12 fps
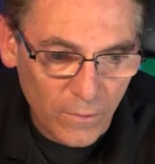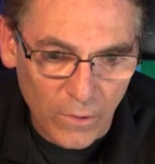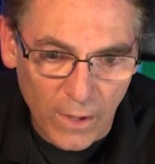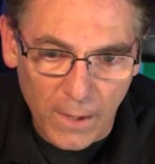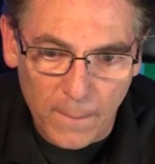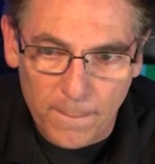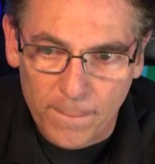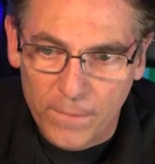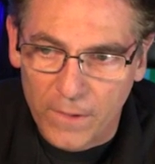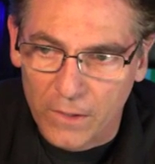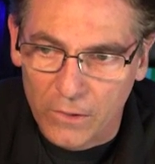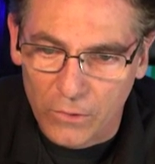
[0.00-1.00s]
Okay,
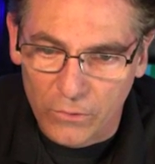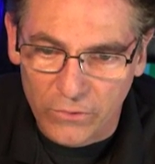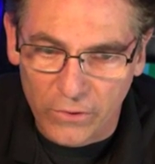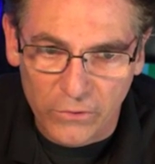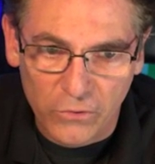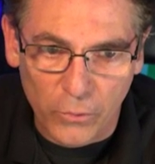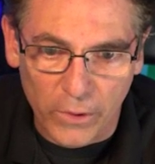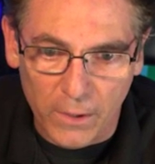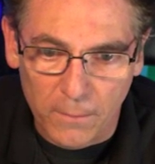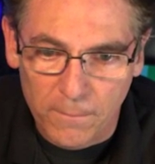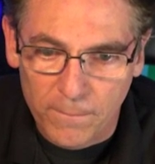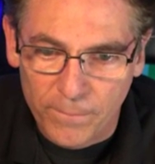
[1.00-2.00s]
and it loads this screen.